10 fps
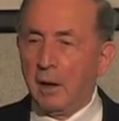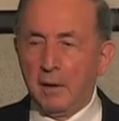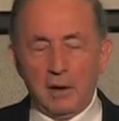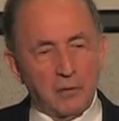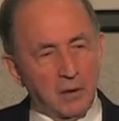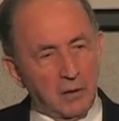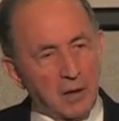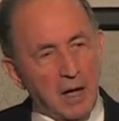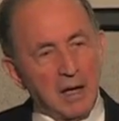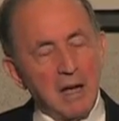These
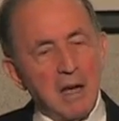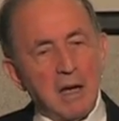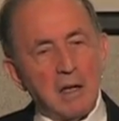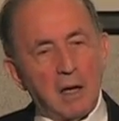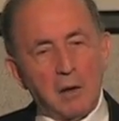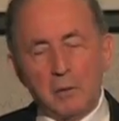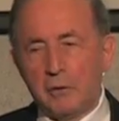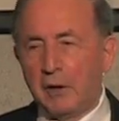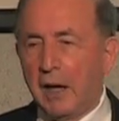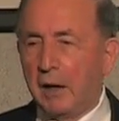things are getting
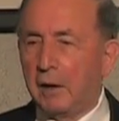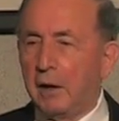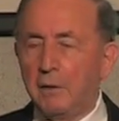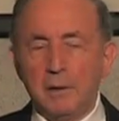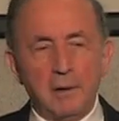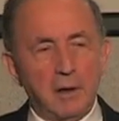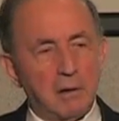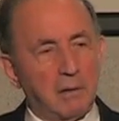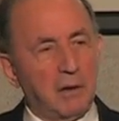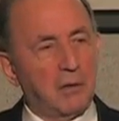negotiated
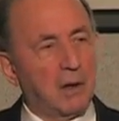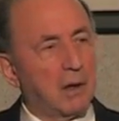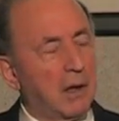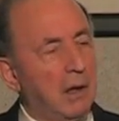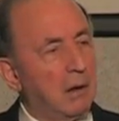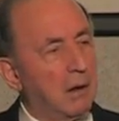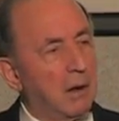increasingly.